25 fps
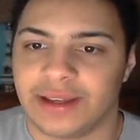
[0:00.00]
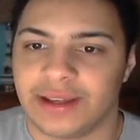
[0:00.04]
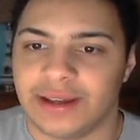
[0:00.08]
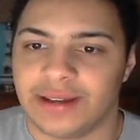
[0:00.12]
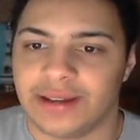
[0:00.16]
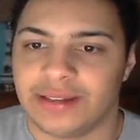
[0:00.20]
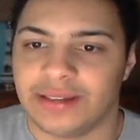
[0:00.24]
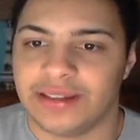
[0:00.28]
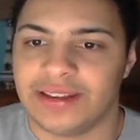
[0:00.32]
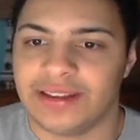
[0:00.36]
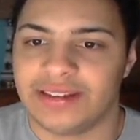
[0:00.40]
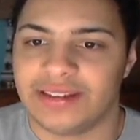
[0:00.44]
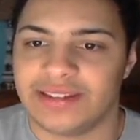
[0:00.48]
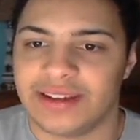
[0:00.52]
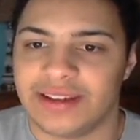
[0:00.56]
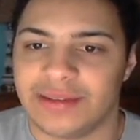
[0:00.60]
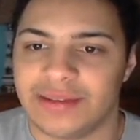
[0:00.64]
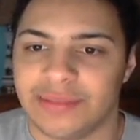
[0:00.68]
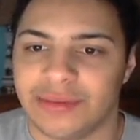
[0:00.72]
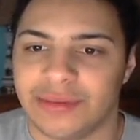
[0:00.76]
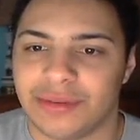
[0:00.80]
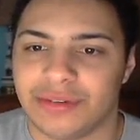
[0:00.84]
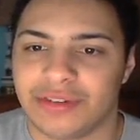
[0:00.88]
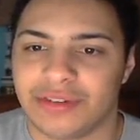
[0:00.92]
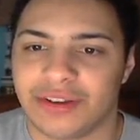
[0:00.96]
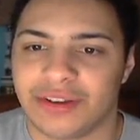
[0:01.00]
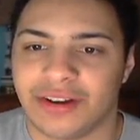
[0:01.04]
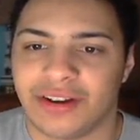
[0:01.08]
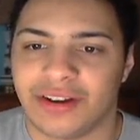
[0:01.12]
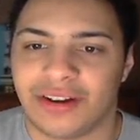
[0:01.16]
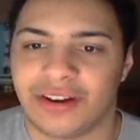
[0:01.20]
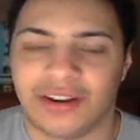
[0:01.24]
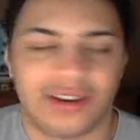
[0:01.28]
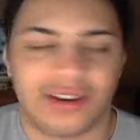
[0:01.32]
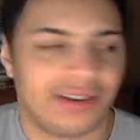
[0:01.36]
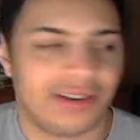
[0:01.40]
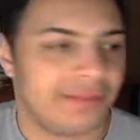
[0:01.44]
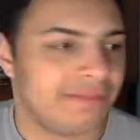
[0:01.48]
These numbers
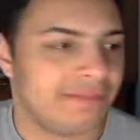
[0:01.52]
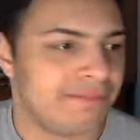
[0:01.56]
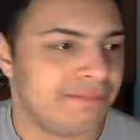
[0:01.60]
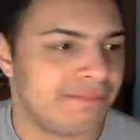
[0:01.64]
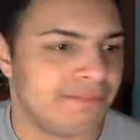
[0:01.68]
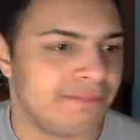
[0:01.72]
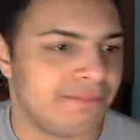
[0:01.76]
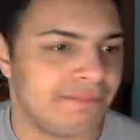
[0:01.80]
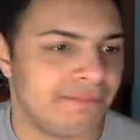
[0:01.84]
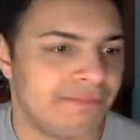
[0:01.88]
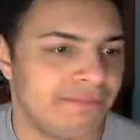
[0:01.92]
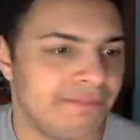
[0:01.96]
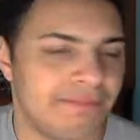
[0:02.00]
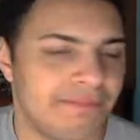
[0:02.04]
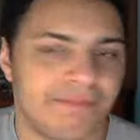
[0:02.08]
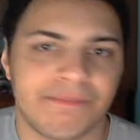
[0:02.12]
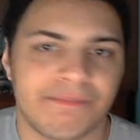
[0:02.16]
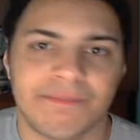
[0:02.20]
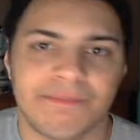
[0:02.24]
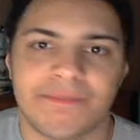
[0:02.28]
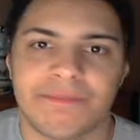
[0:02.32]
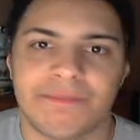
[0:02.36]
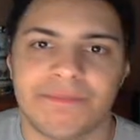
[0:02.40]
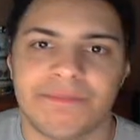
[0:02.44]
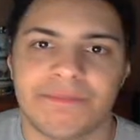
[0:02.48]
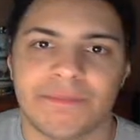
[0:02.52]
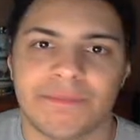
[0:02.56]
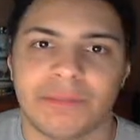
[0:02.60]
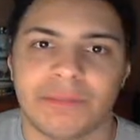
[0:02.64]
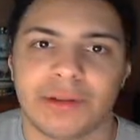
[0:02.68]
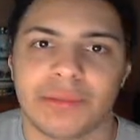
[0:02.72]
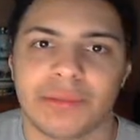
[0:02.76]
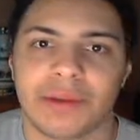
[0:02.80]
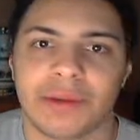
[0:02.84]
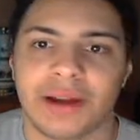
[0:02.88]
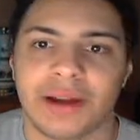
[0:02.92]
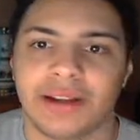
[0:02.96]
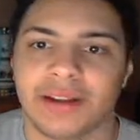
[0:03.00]
are, what
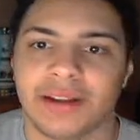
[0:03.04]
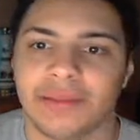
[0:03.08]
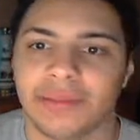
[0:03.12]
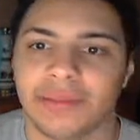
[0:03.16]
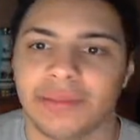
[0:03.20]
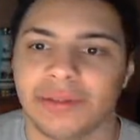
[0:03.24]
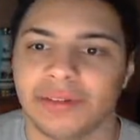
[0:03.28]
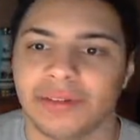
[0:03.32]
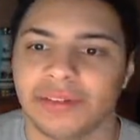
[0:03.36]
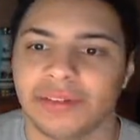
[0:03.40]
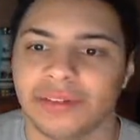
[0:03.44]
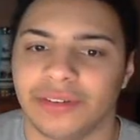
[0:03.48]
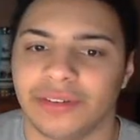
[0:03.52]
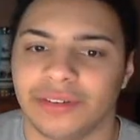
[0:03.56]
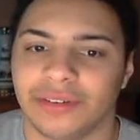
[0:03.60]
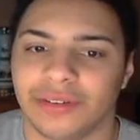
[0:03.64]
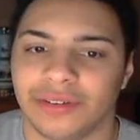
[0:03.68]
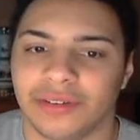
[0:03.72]
are my numbers?